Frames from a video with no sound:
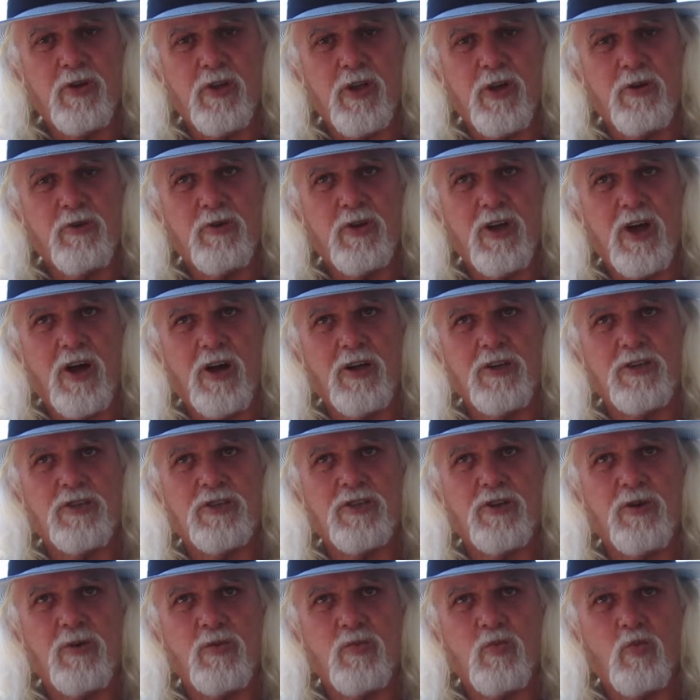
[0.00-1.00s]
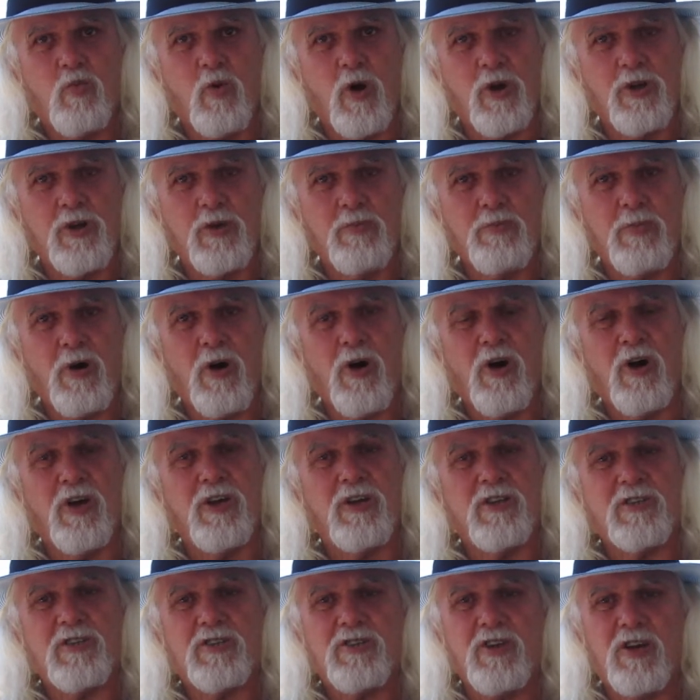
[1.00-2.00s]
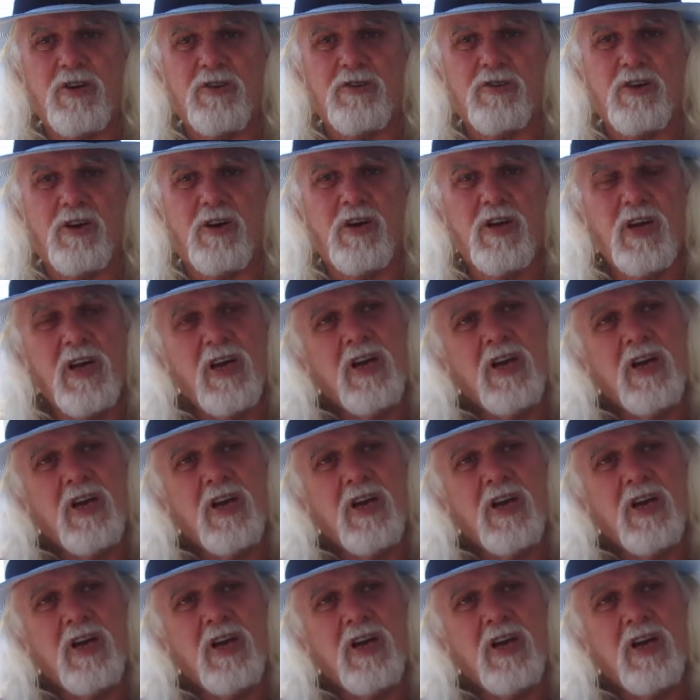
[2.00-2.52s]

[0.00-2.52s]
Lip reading: location, what you buy, etc.